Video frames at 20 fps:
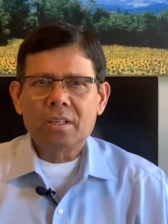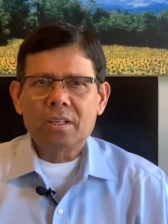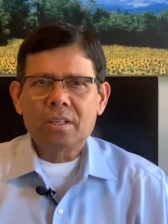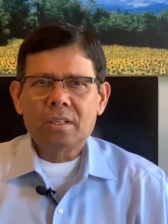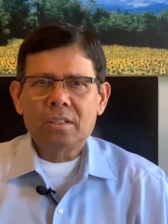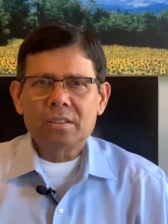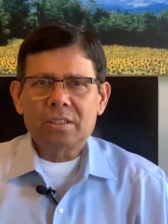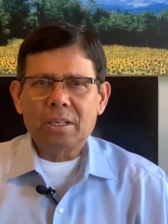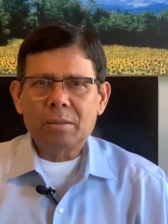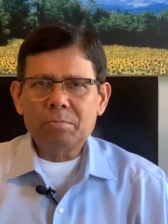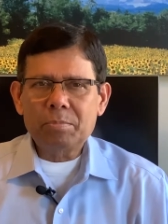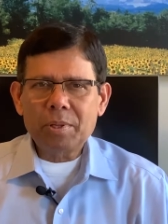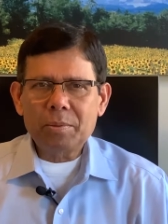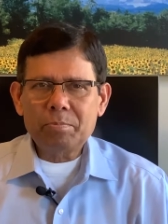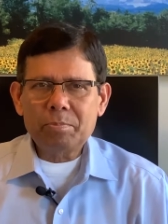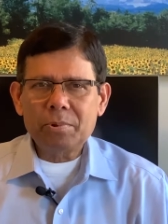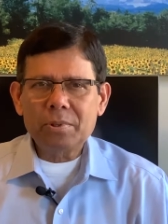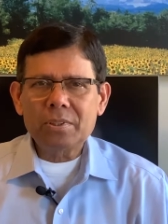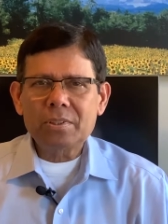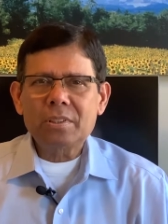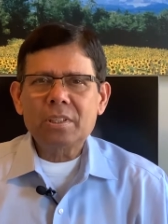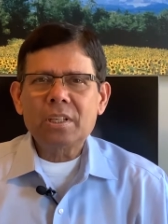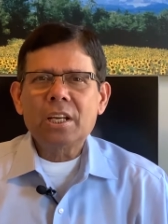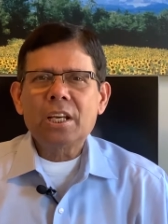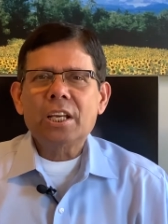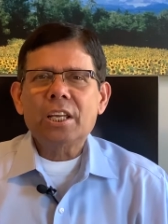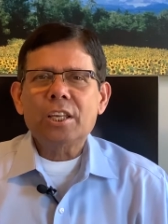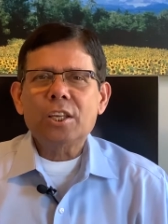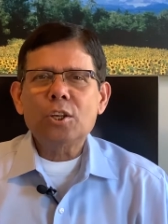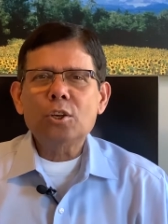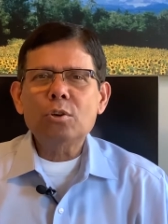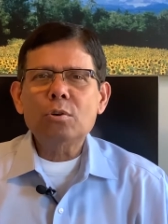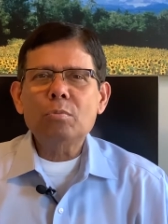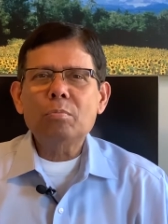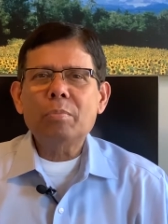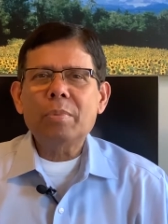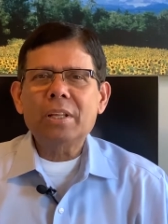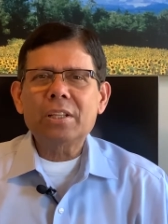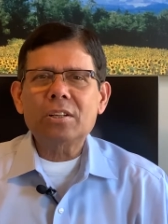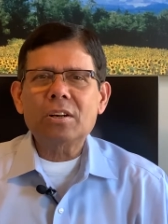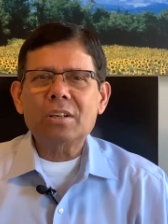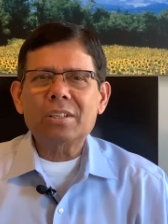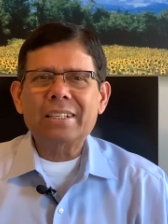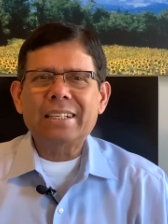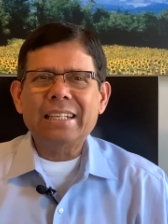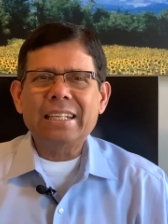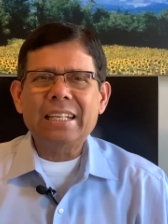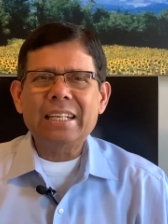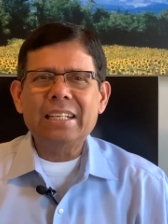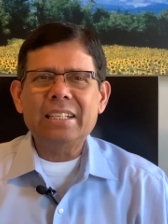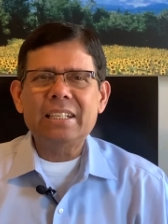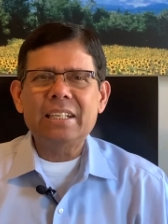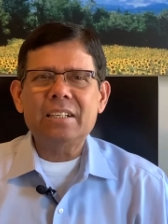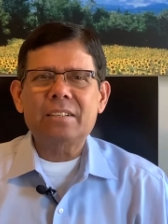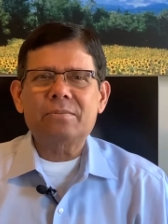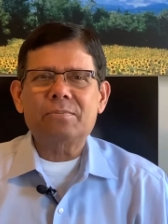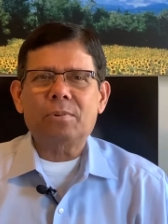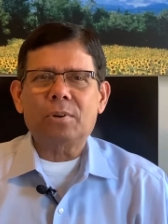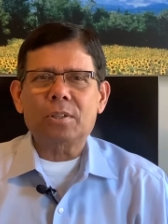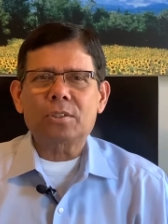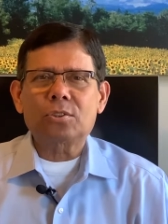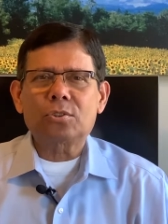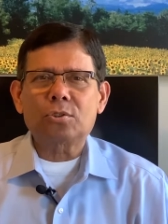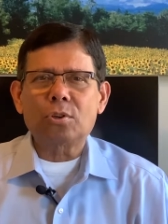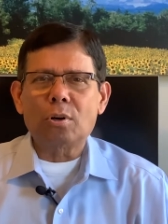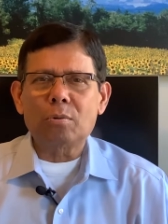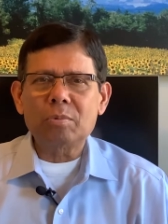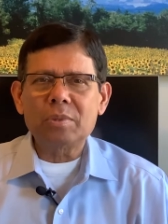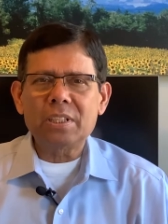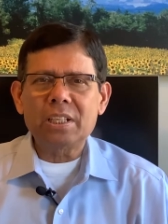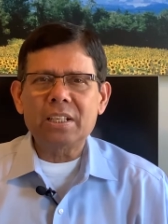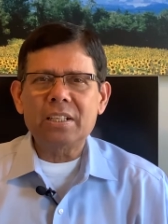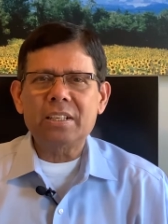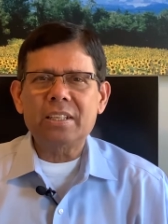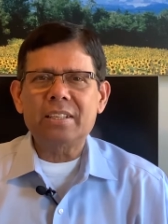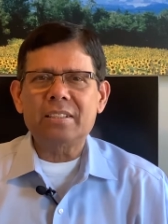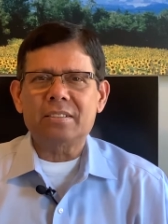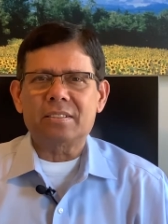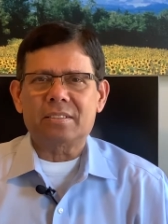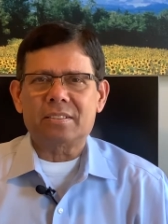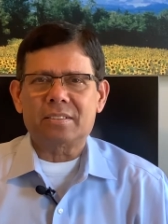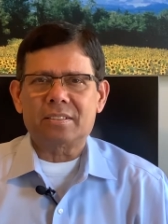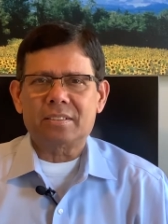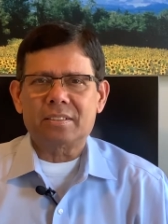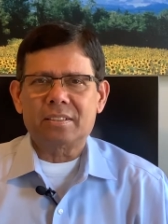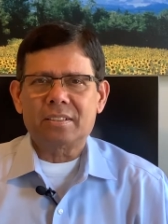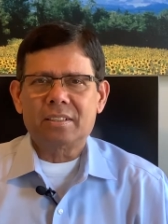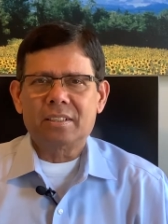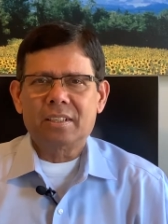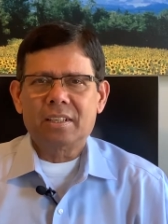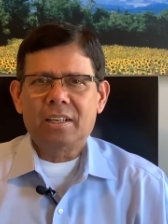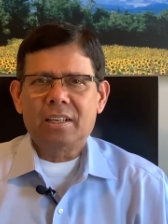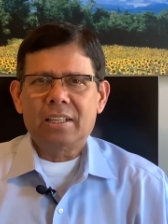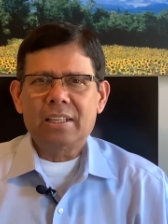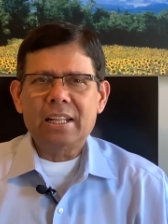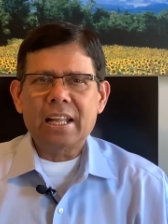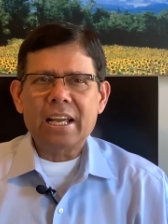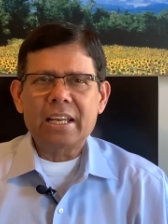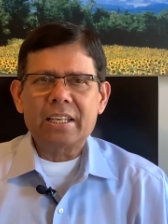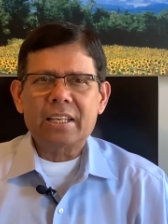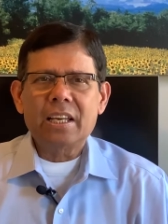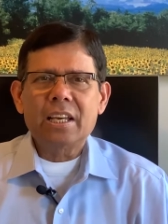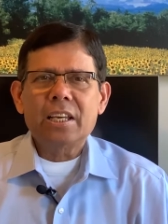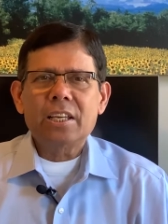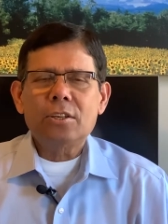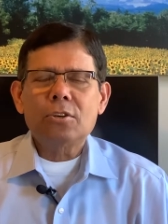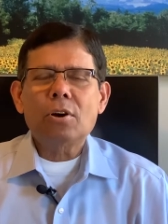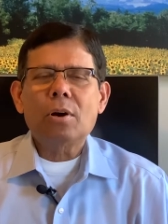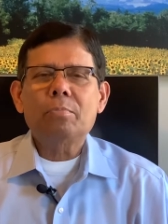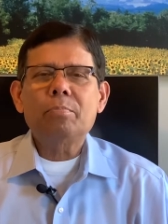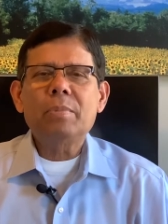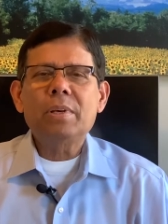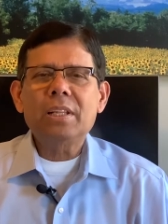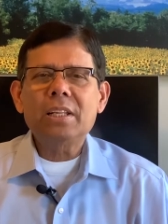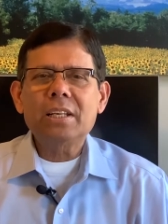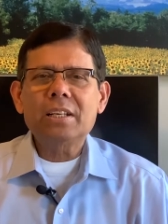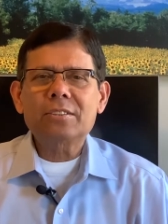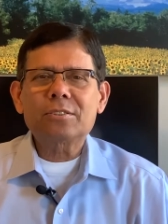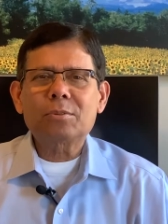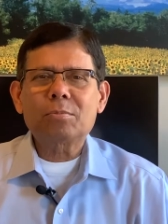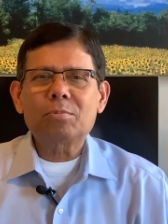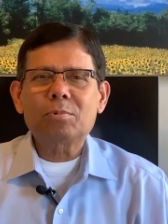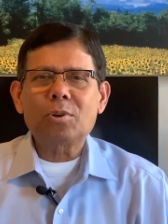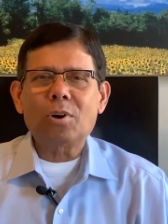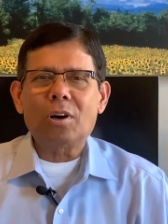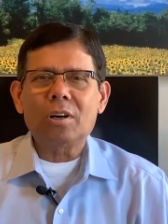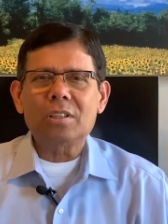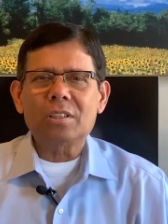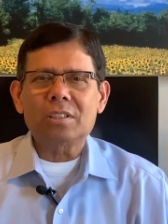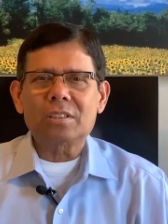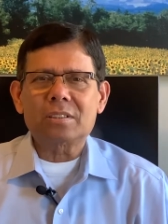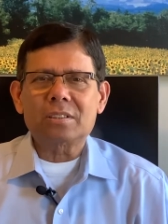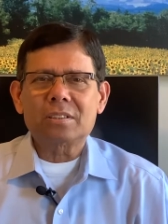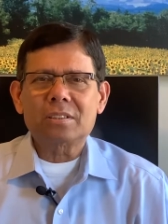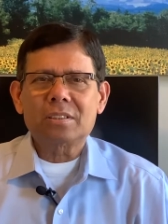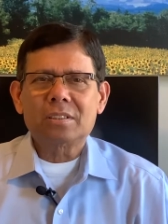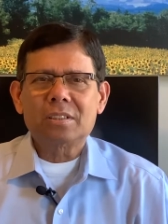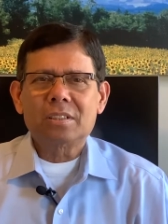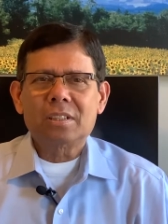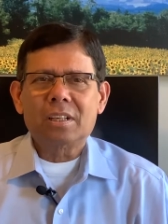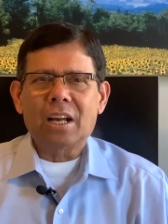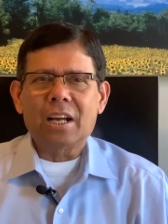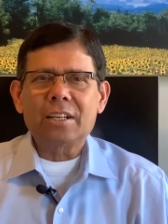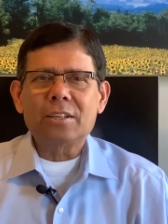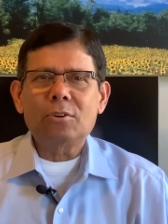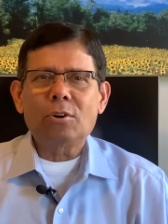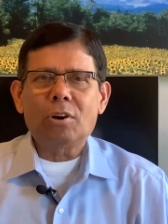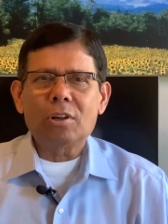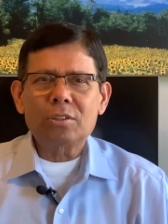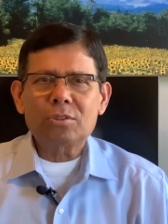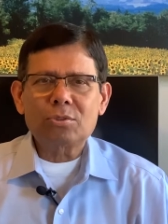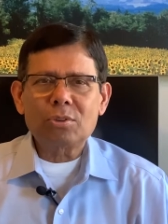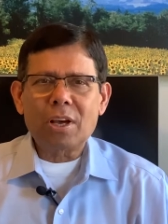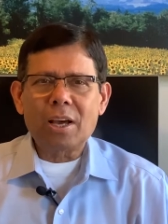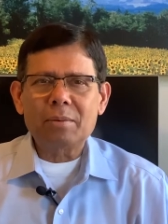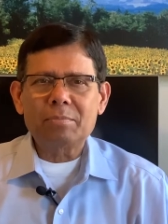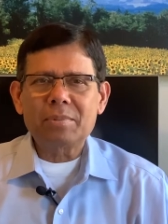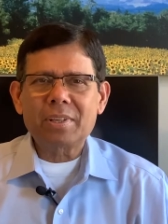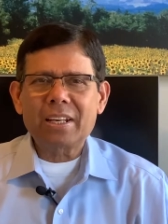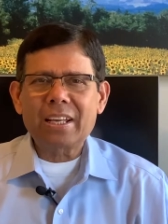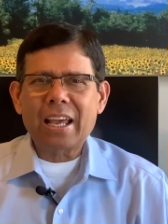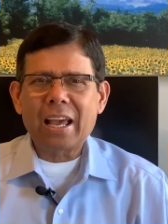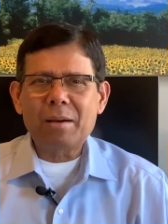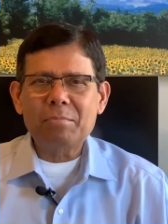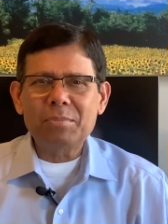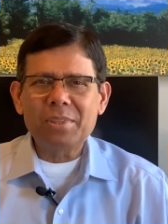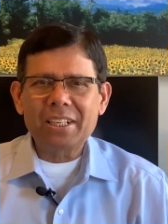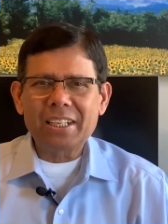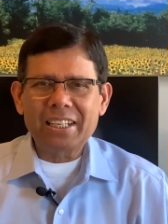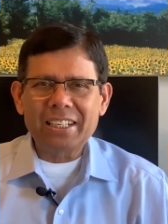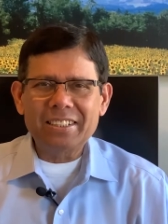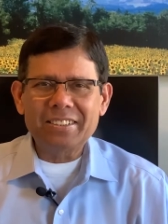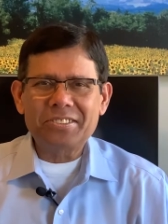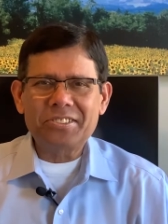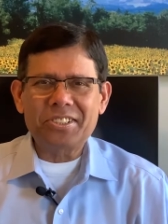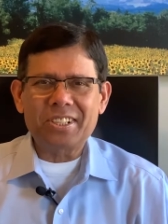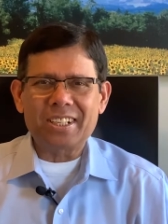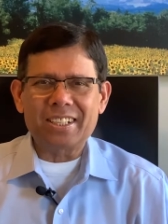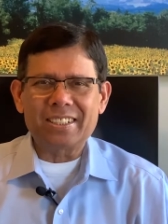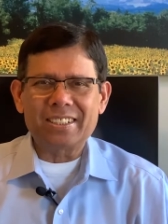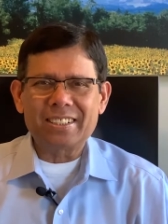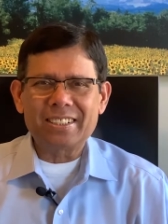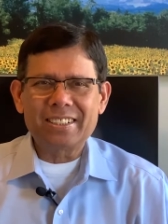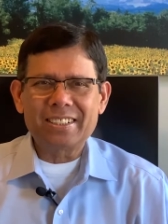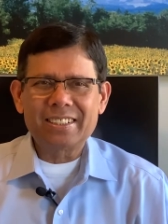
Simply put, you may not need it for so many reasons, like you have millions of dollars and you also have the gambling instinct.